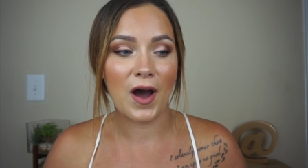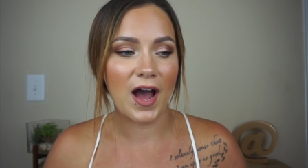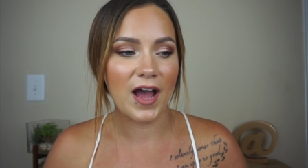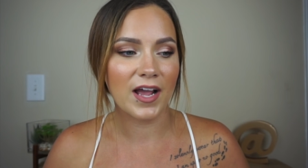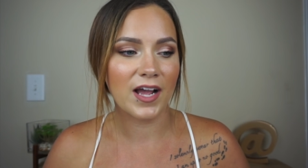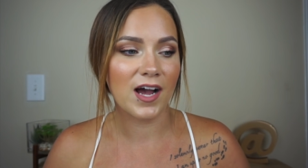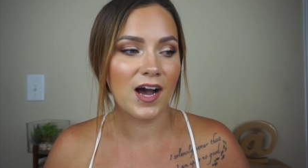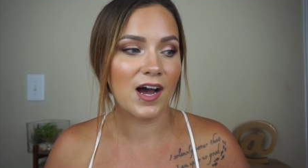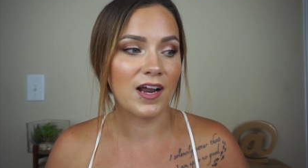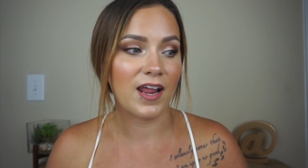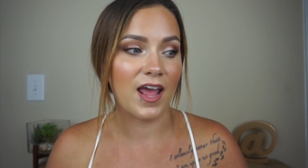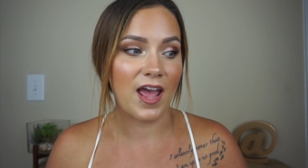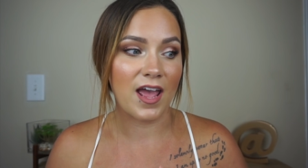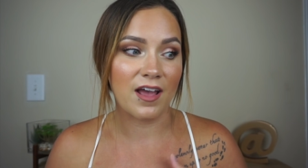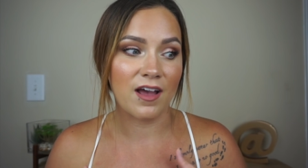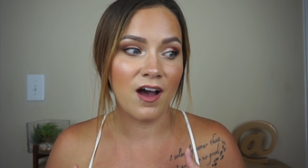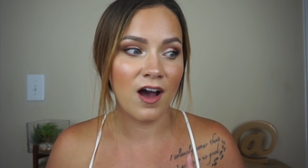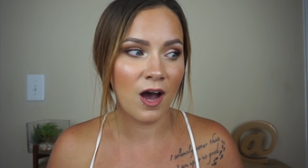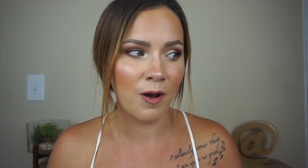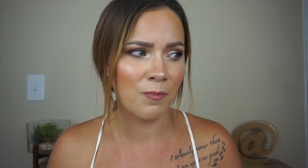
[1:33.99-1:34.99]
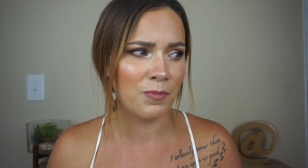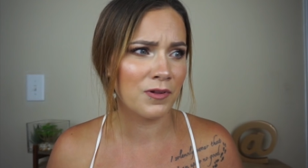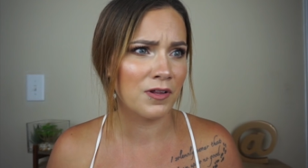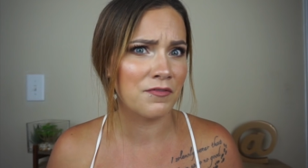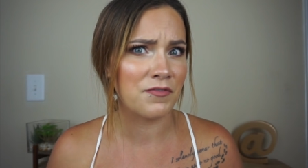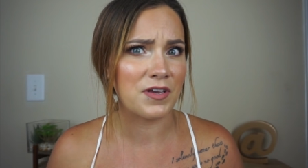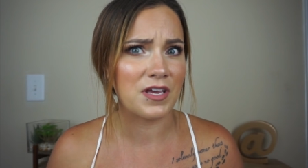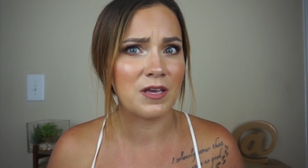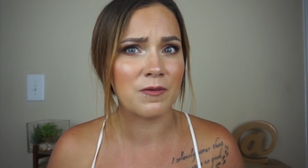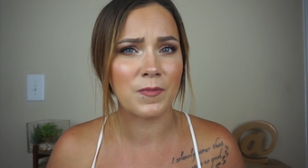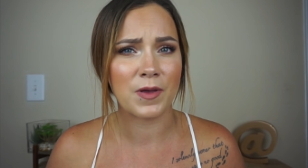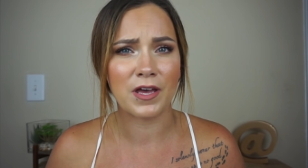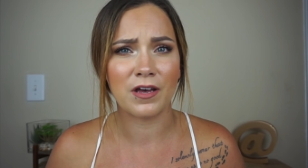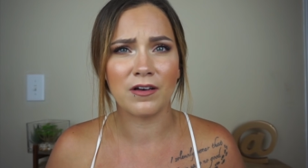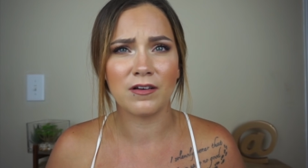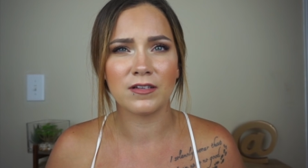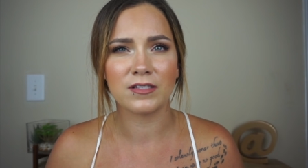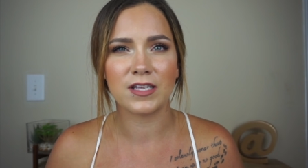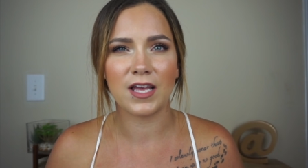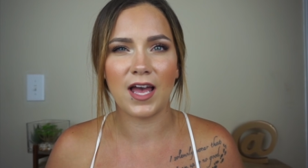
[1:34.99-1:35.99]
I got a couple of emails,